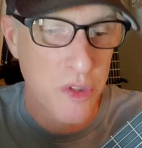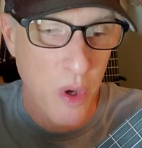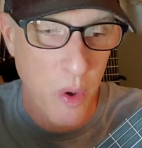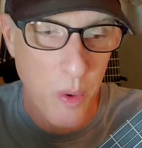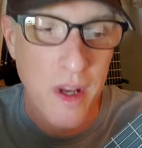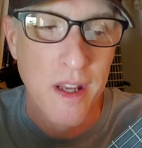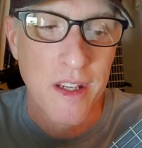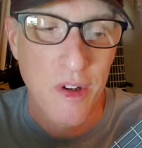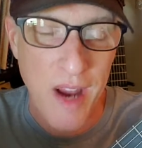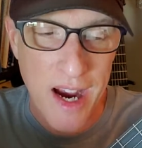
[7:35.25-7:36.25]
So
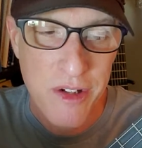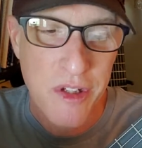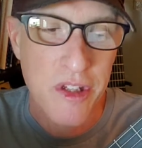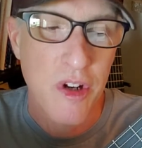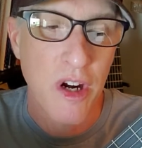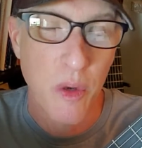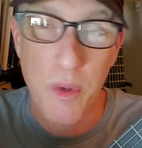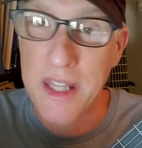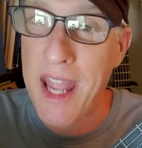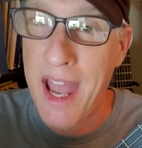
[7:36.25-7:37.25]
you're actually starting
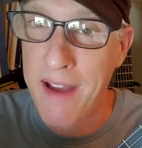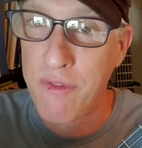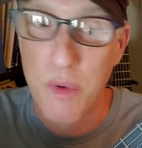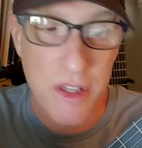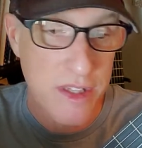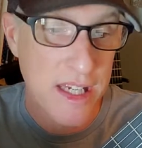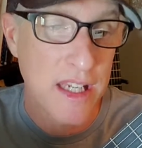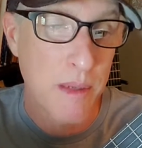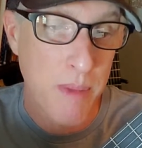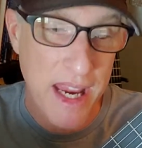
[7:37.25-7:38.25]
with the F with a C
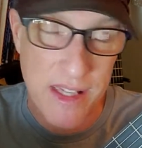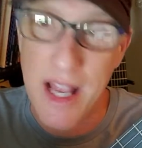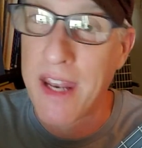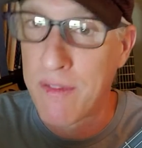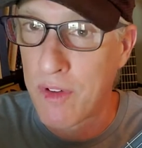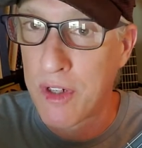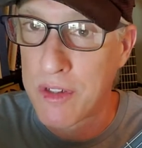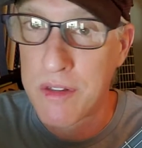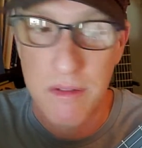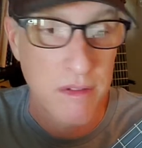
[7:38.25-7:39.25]
in the bass on the
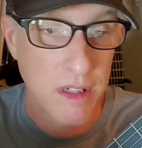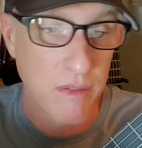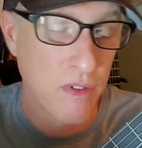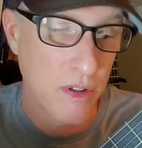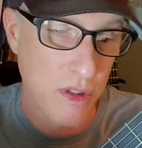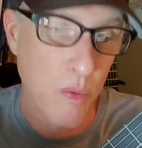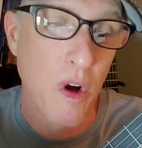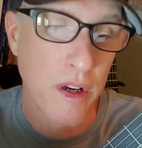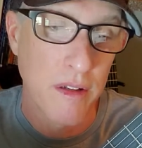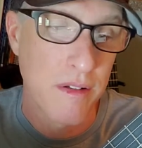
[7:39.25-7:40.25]
verse in verse
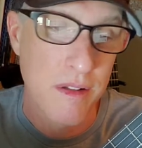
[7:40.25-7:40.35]
one.